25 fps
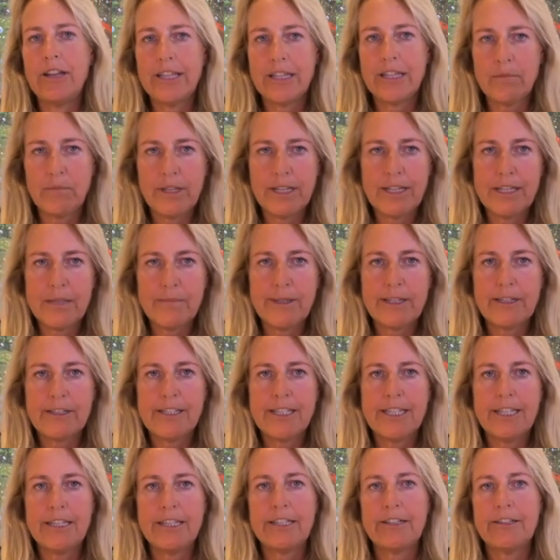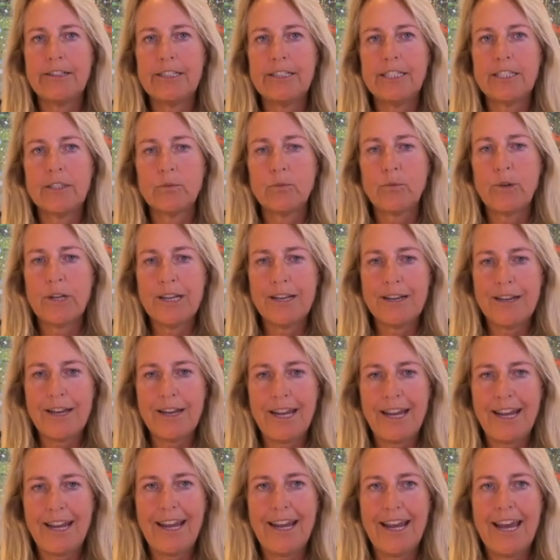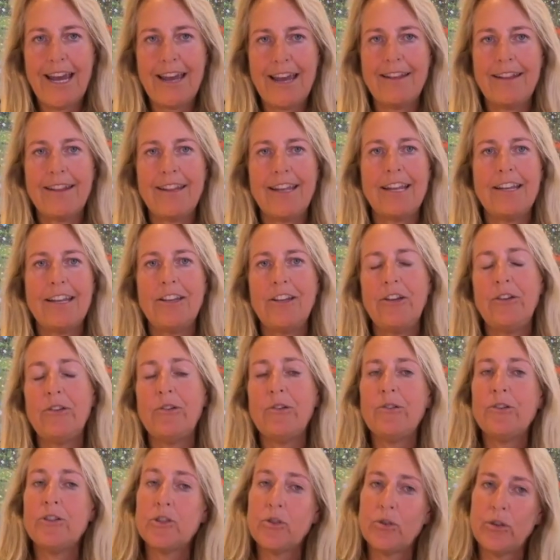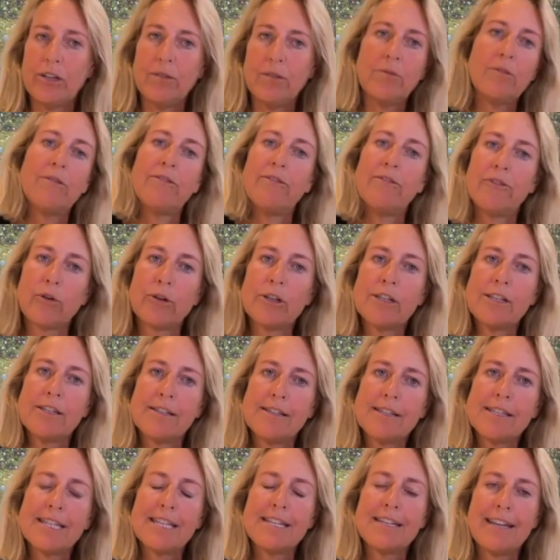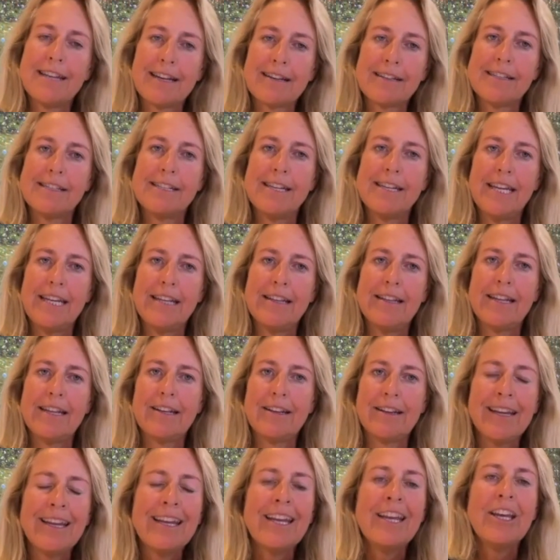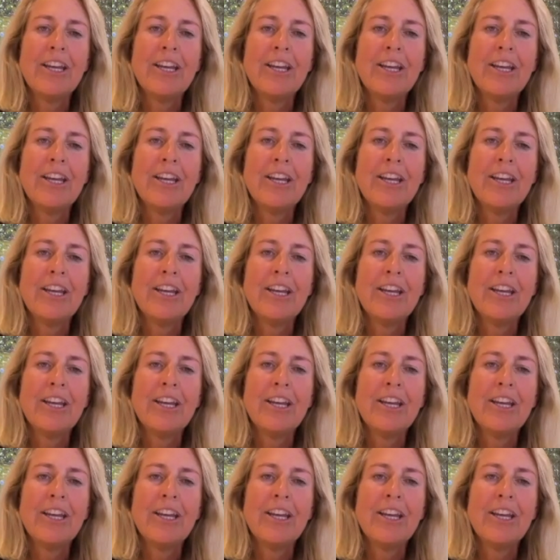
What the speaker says: them conspiracy theorists one day, and then you join forces the next day, then